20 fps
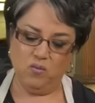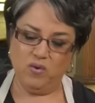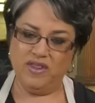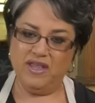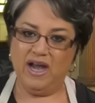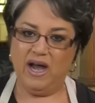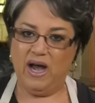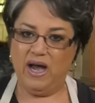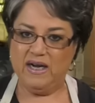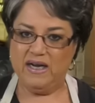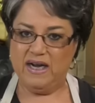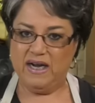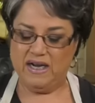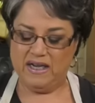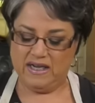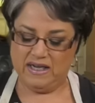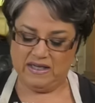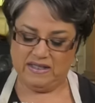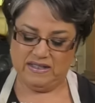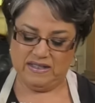with the hot
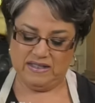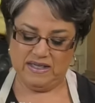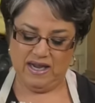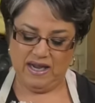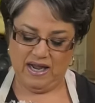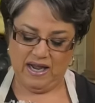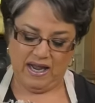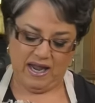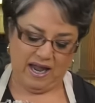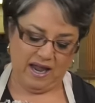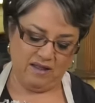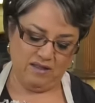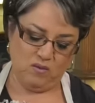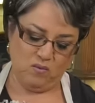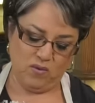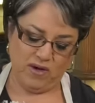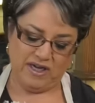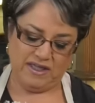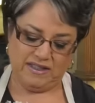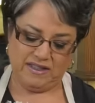onions and the
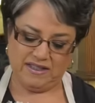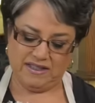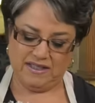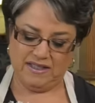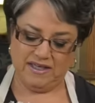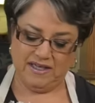rice.